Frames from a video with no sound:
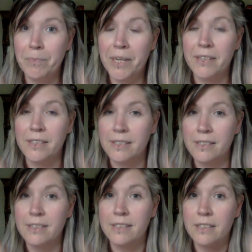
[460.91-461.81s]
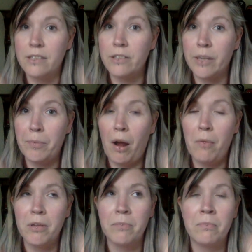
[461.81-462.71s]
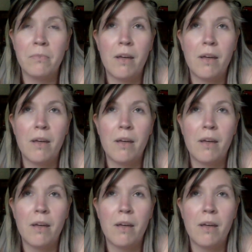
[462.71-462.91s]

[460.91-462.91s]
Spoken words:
because this is clearly a problem.